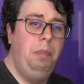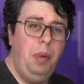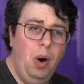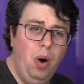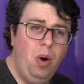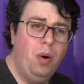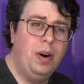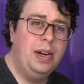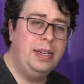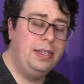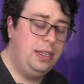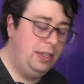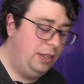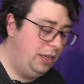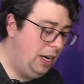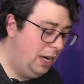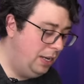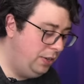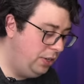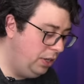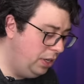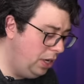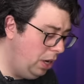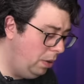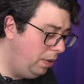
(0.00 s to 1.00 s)
boring design.
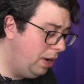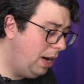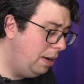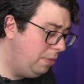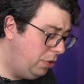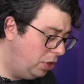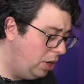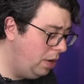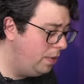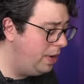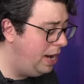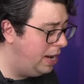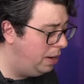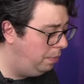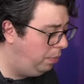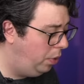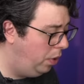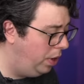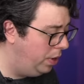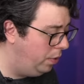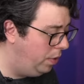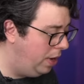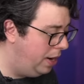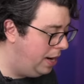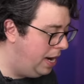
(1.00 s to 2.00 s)
So you know what? I'm throwing out a
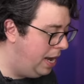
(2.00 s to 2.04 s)
point right